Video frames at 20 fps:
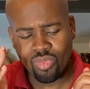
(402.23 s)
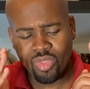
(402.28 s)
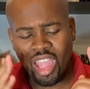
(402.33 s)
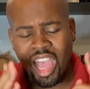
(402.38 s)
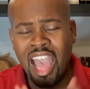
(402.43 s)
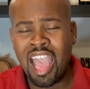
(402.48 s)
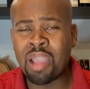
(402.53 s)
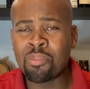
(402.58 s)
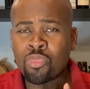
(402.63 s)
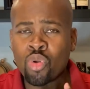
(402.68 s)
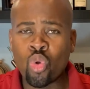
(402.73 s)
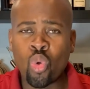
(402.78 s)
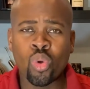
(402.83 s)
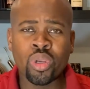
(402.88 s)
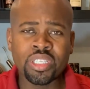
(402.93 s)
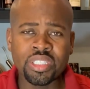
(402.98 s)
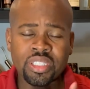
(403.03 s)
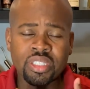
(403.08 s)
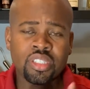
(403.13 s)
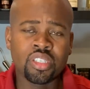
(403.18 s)
I am
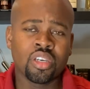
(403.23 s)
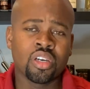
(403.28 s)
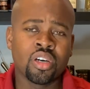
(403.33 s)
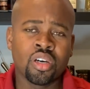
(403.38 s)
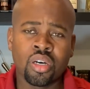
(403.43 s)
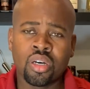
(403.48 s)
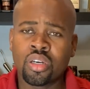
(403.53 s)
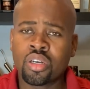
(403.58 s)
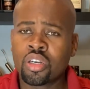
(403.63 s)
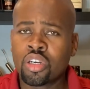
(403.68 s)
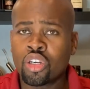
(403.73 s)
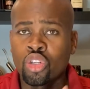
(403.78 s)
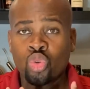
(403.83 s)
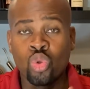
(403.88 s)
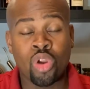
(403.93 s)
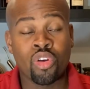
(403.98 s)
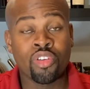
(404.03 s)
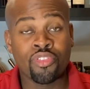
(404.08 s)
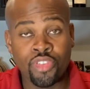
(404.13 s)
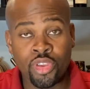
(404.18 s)
going to do
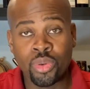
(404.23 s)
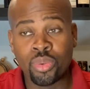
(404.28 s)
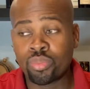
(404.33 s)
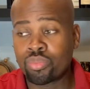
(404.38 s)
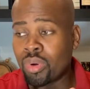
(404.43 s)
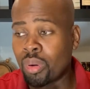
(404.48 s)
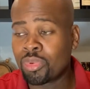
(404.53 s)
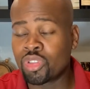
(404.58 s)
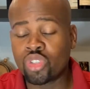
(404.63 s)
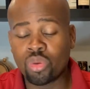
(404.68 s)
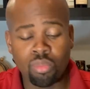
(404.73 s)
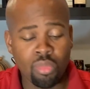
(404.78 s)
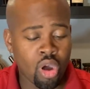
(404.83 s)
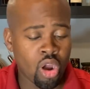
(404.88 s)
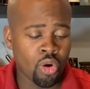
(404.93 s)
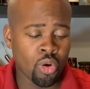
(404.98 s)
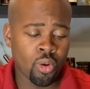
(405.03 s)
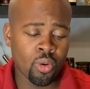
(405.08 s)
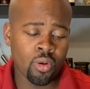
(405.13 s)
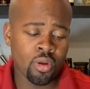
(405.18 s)
a review probably
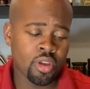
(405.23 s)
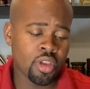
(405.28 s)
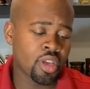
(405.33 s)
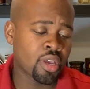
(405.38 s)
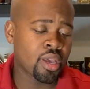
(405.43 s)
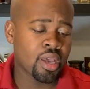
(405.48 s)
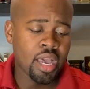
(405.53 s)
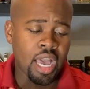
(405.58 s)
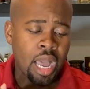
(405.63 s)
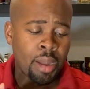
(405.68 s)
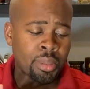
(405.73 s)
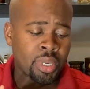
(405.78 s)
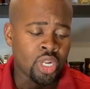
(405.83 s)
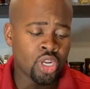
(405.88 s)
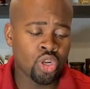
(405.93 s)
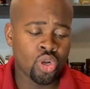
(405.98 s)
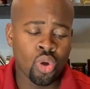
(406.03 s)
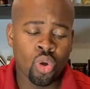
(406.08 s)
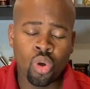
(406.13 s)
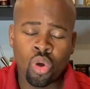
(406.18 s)
tomorrow. I'm gonna
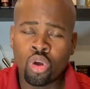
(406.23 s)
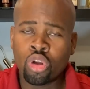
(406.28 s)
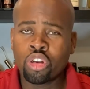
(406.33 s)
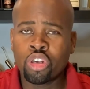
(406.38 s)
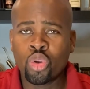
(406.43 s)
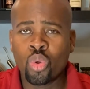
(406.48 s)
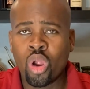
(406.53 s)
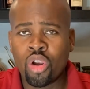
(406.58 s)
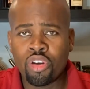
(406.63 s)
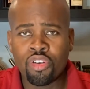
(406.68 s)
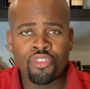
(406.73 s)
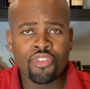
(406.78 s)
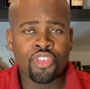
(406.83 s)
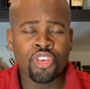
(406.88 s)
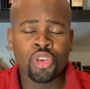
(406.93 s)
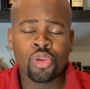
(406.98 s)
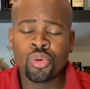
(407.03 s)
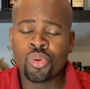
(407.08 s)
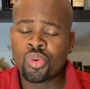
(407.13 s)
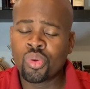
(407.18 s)
go do a
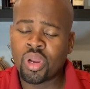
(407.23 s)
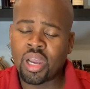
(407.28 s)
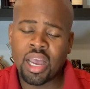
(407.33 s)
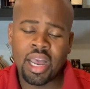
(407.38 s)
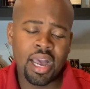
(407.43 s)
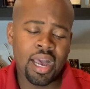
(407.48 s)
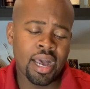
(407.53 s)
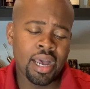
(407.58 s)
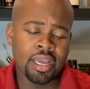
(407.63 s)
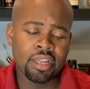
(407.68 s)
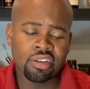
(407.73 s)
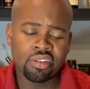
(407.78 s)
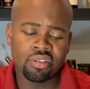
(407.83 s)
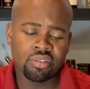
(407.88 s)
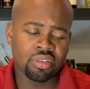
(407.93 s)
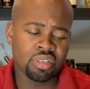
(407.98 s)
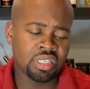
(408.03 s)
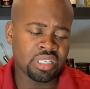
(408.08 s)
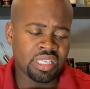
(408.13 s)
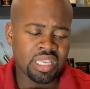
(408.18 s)
review
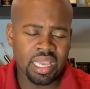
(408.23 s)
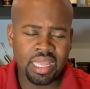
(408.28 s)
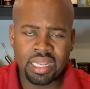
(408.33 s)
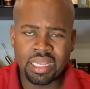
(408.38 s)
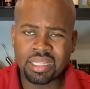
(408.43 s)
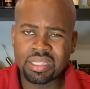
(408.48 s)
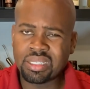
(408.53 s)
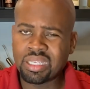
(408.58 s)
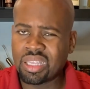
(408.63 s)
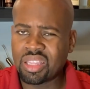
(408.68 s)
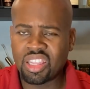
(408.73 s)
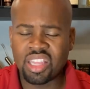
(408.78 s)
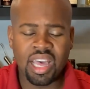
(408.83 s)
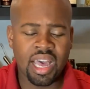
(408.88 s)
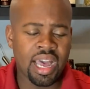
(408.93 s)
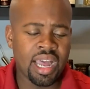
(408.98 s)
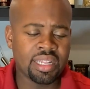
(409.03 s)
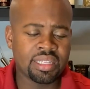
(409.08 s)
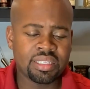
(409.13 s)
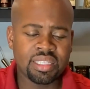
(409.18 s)
and get into
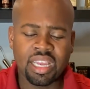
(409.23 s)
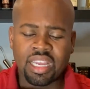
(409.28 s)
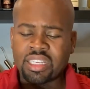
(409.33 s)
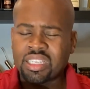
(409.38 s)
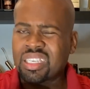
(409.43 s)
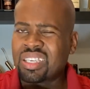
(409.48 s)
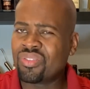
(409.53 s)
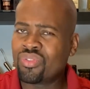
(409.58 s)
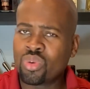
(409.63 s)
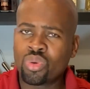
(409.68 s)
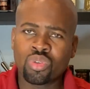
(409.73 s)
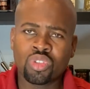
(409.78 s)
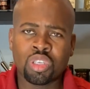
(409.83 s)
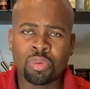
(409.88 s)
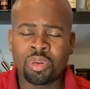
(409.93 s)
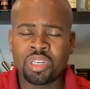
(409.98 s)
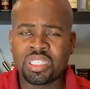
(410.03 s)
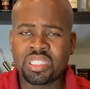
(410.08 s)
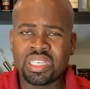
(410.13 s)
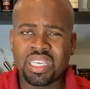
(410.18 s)
that and give you some
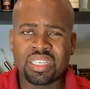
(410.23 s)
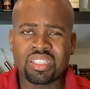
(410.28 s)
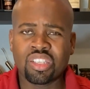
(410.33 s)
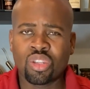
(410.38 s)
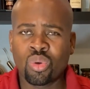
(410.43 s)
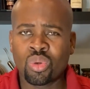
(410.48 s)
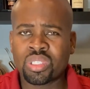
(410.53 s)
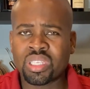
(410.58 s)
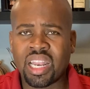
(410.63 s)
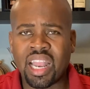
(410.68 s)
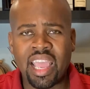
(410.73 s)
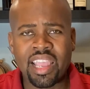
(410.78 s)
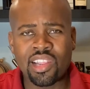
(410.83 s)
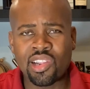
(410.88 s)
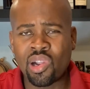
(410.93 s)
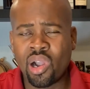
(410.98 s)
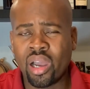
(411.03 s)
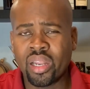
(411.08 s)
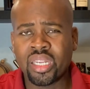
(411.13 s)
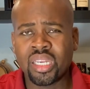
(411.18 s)
of the tasting notes that I
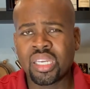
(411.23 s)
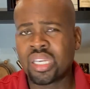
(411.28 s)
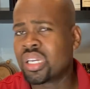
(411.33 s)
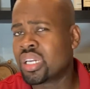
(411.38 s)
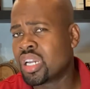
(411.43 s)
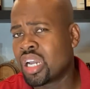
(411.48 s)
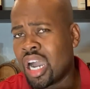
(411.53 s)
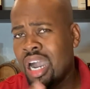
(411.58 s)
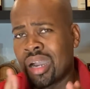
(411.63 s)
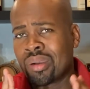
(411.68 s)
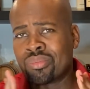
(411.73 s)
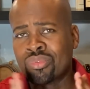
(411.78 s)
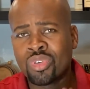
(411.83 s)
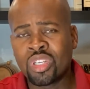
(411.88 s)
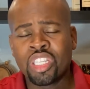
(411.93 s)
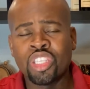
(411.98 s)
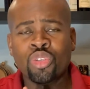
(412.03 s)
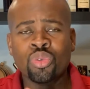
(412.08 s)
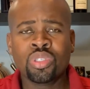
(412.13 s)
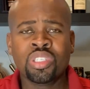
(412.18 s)
got.
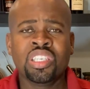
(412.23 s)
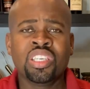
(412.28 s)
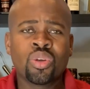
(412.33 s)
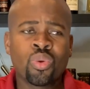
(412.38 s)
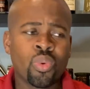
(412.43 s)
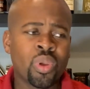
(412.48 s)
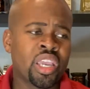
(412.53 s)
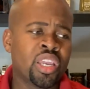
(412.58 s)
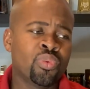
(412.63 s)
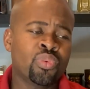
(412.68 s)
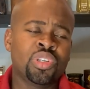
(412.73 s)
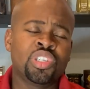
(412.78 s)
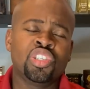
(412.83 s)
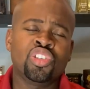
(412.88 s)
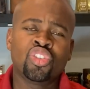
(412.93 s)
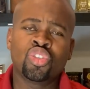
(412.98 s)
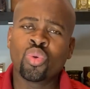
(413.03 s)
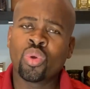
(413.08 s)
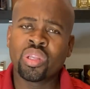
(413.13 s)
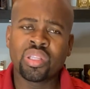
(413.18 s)
Really unique way in which he's
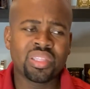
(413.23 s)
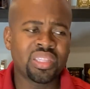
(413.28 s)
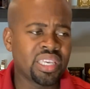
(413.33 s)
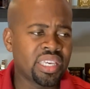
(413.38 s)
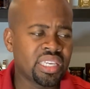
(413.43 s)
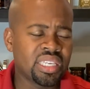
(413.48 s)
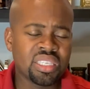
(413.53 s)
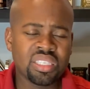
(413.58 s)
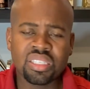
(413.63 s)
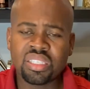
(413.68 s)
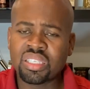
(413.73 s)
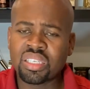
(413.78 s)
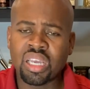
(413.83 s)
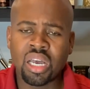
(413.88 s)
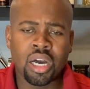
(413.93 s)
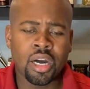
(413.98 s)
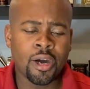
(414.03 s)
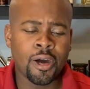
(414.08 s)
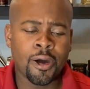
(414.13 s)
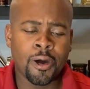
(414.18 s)
doing things.
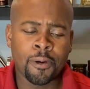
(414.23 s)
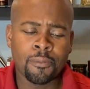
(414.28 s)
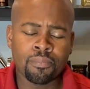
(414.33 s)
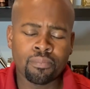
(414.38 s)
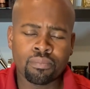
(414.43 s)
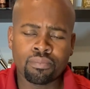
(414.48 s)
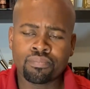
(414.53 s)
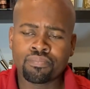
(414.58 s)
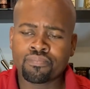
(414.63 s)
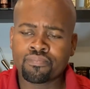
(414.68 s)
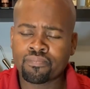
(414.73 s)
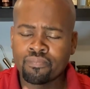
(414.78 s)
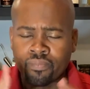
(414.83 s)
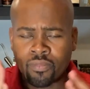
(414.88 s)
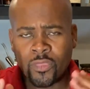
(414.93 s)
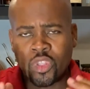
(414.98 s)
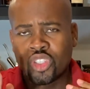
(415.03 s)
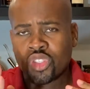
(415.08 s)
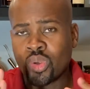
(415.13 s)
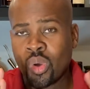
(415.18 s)

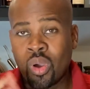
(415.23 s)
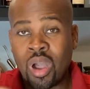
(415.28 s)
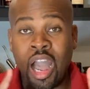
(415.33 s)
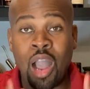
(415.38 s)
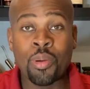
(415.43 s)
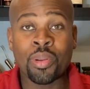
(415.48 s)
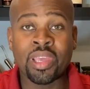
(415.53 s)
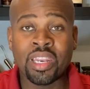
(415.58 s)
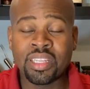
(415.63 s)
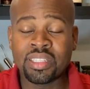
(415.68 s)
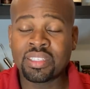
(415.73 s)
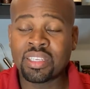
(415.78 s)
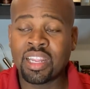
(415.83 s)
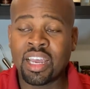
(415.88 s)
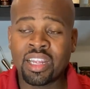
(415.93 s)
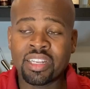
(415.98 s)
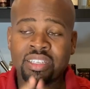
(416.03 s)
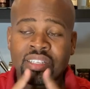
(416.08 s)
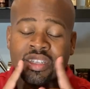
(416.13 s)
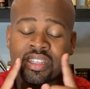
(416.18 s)
So I'll get into
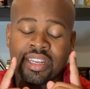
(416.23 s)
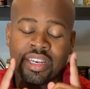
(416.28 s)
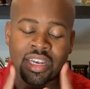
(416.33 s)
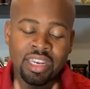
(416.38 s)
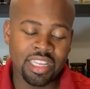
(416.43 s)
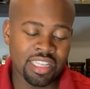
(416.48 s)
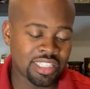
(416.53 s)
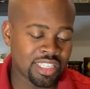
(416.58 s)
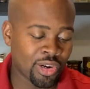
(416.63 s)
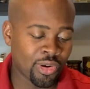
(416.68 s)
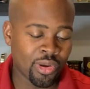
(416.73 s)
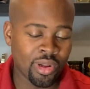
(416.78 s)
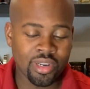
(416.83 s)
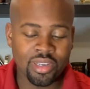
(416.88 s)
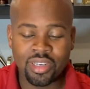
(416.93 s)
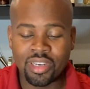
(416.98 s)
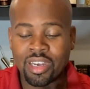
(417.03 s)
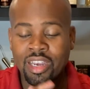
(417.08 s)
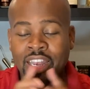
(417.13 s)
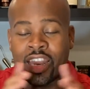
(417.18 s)
that later on.
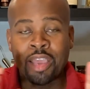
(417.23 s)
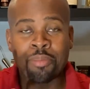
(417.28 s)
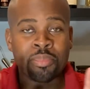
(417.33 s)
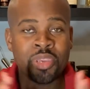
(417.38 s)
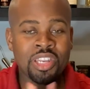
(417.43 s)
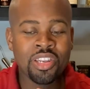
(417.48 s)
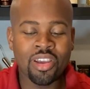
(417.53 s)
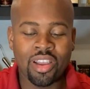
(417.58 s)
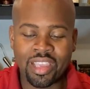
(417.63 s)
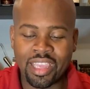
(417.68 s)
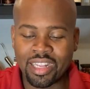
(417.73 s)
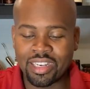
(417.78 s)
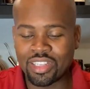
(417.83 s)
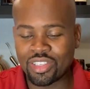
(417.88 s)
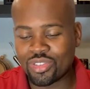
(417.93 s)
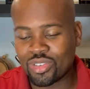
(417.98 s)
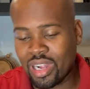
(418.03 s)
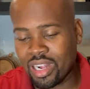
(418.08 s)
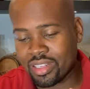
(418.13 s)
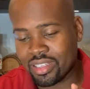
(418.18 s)
Let me not get
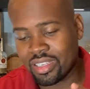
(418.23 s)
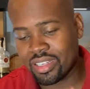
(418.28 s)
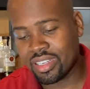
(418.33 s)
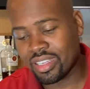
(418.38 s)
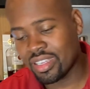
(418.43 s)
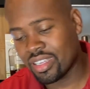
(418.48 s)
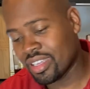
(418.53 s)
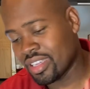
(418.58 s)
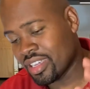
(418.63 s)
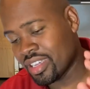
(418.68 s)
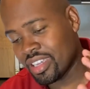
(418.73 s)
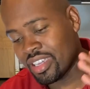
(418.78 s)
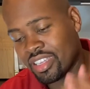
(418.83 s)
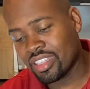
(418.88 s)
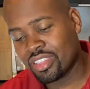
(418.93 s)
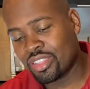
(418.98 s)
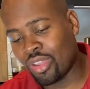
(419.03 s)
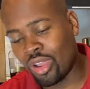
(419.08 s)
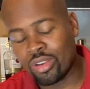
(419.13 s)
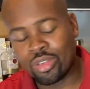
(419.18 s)
distracted.
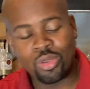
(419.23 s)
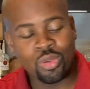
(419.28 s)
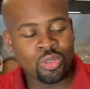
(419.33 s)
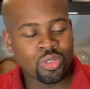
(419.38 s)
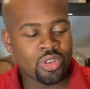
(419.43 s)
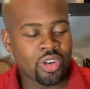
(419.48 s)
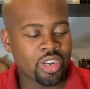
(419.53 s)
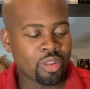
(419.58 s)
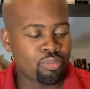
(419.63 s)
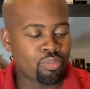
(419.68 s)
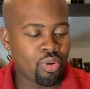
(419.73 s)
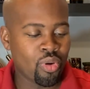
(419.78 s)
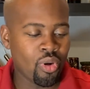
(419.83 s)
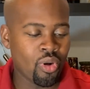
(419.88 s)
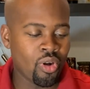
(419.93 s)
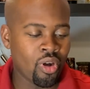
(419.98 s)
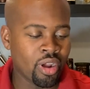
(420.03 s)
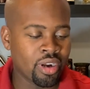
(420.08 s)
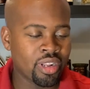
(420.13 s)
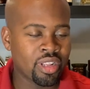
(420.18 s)
DonQ is already
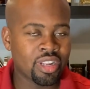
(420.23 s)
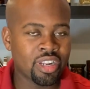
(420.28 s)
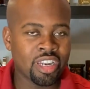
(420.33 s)
poured.